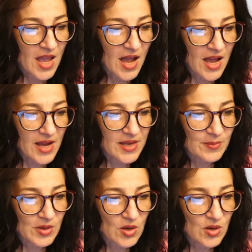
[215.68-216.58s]
I
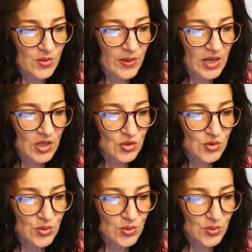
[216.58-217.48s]
am going
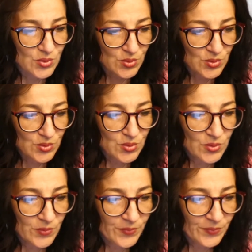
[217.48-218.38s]
to
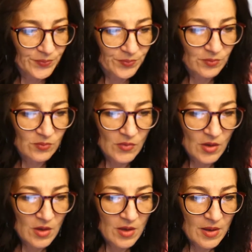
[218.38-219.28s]

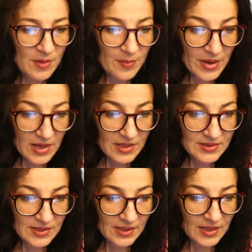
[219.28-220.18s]

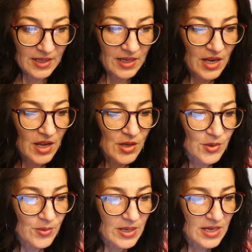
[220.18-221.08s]
basically
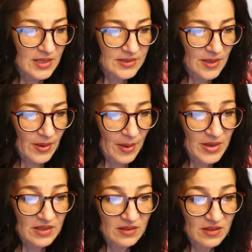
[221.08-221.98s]
read some,
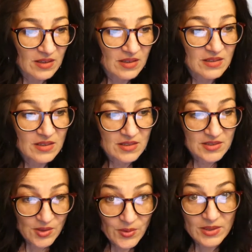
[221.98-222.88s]

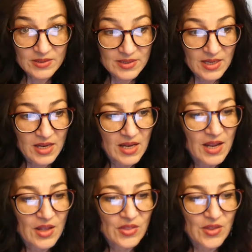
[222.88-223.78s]
seriously,
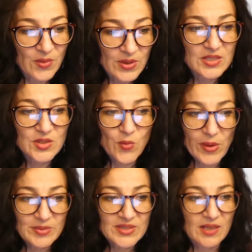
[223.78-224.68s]
there is a
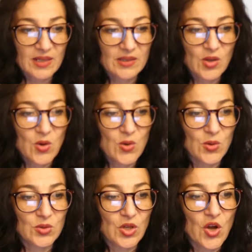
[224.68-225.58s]
website
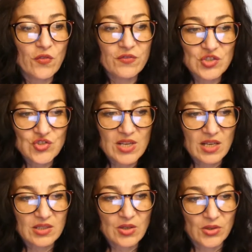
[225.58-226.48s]
called
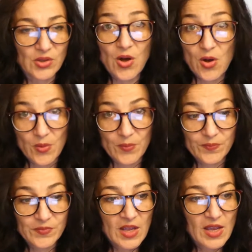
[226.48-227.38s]
covisioning.com,